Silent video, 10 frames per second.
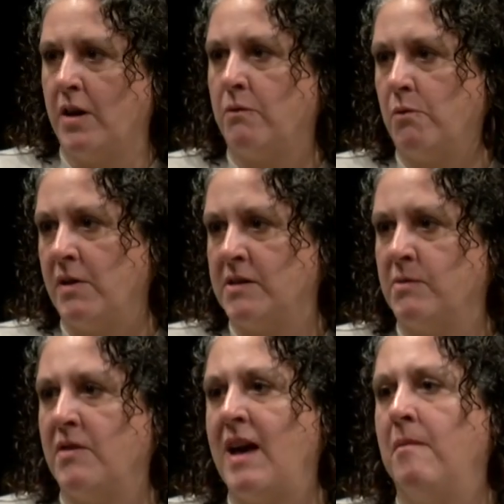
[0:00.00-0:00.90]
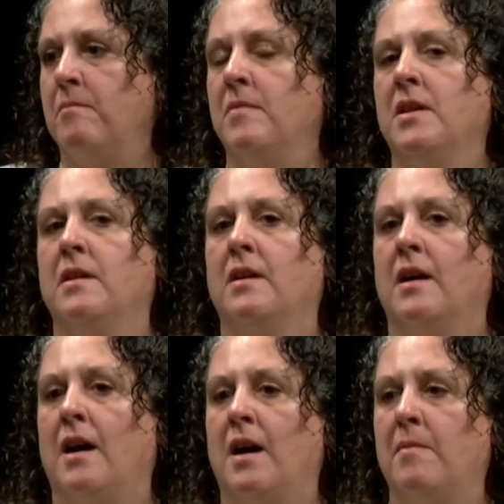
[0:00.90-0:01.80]
through things with them.
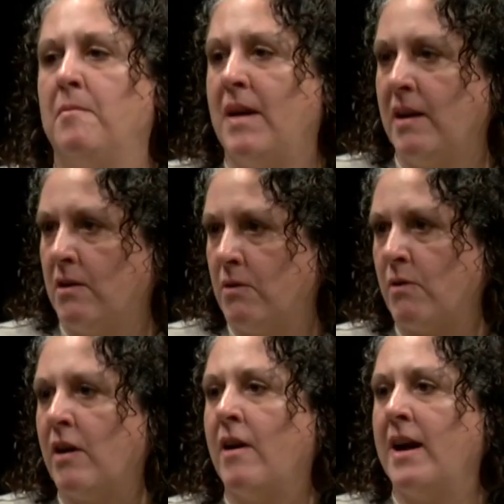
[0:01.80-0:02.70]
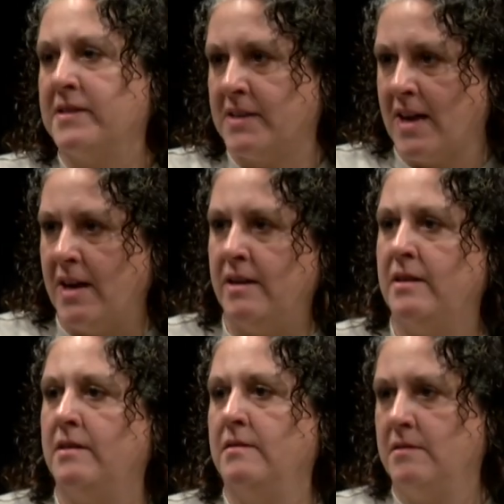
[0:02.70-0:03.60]
And my career has to kind
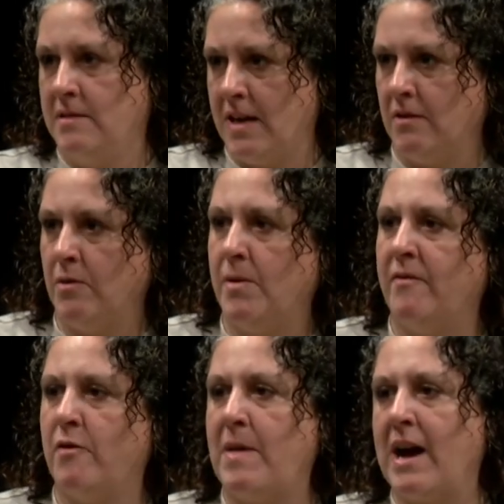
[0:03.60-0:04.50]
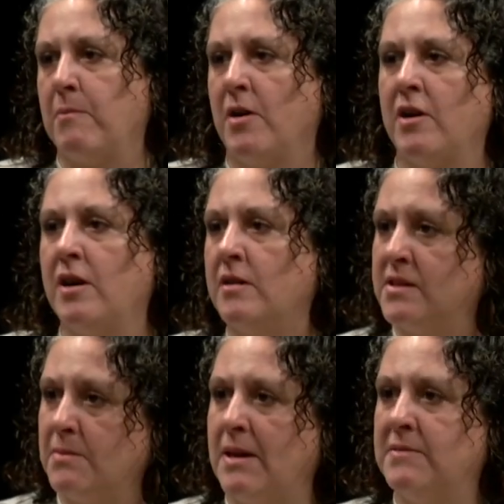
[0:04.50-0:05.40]
of take a little bit of a back burner.
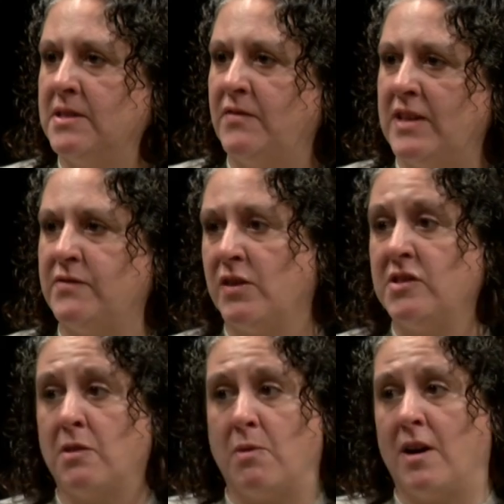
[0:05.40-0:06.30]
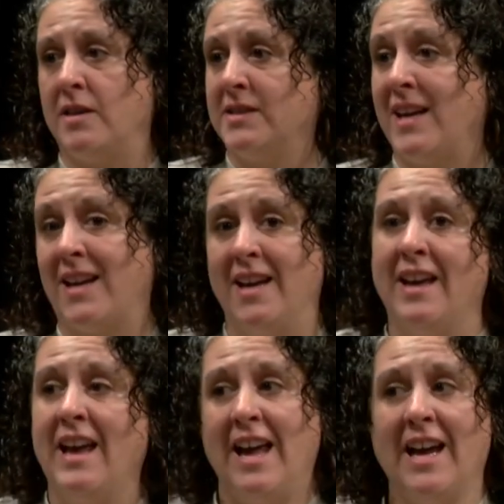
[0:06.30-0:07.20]
And sometimes it's vice versa, where it's like,
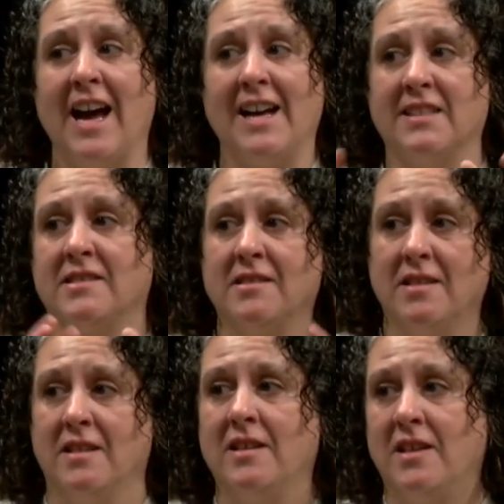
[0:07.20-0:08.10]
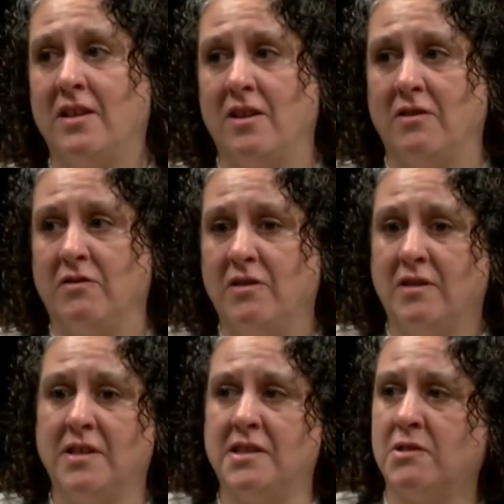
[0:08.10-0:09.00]
hey guys,
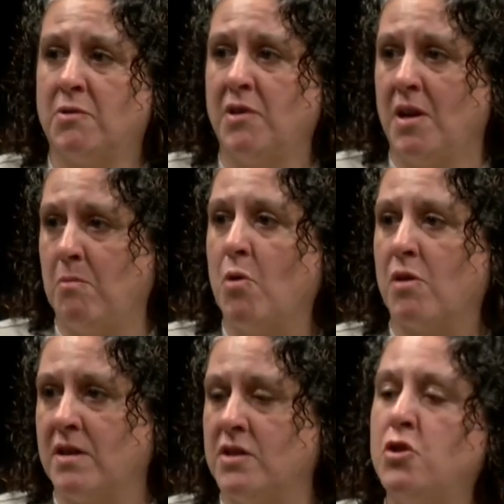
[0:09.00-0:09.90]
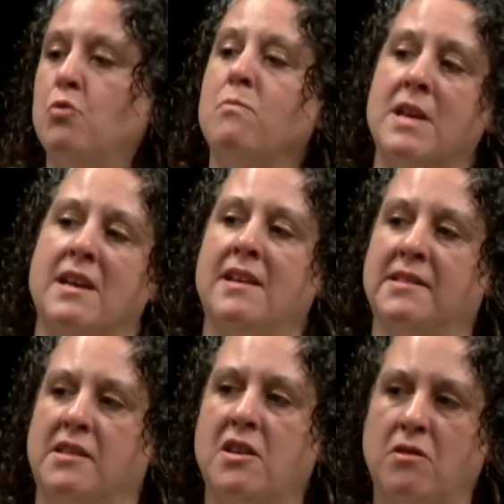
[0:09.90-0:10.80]
this is really important to me
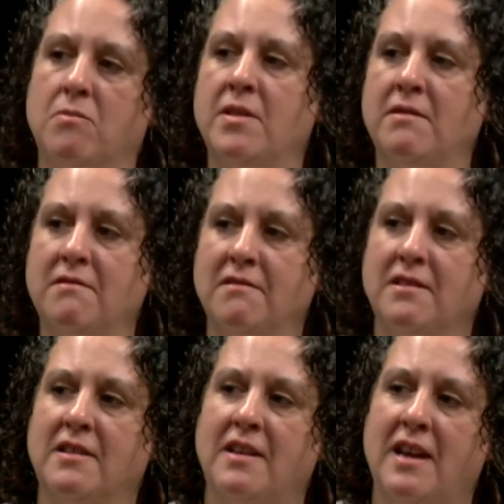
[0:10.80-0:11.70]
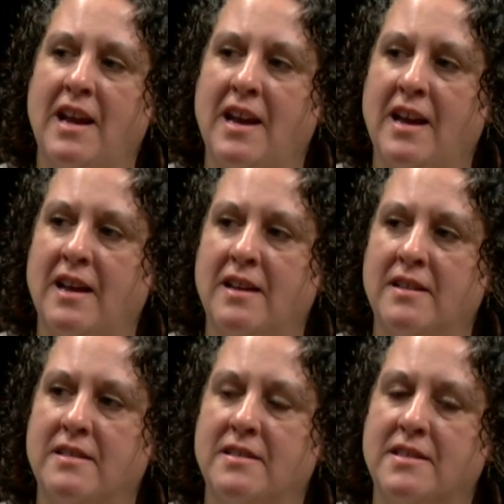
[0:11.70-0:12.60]
as a human.
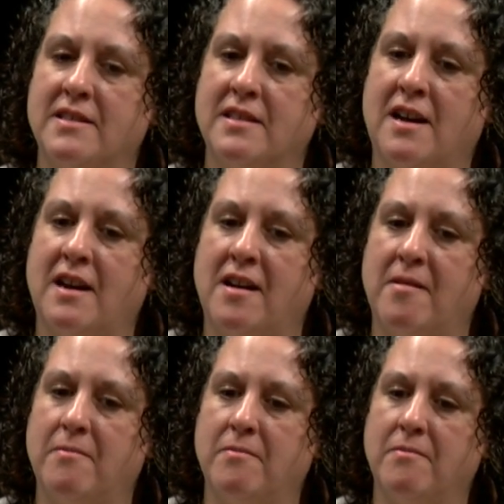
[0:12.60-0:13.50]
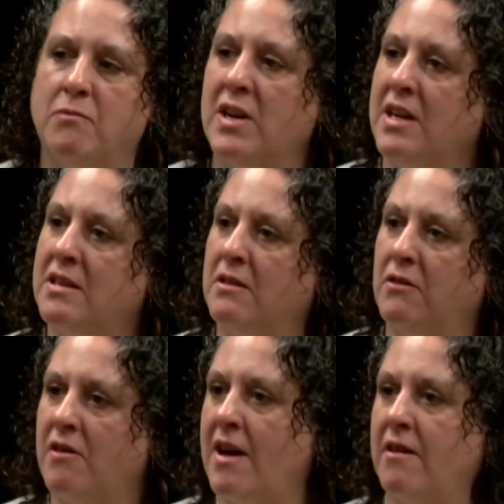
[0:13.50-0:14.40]
And we need to
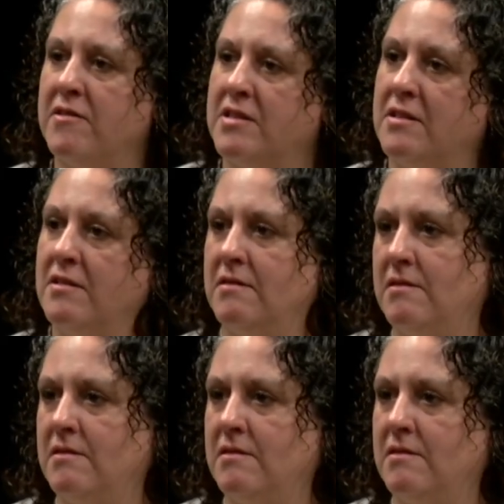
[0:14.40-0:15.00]
learn how to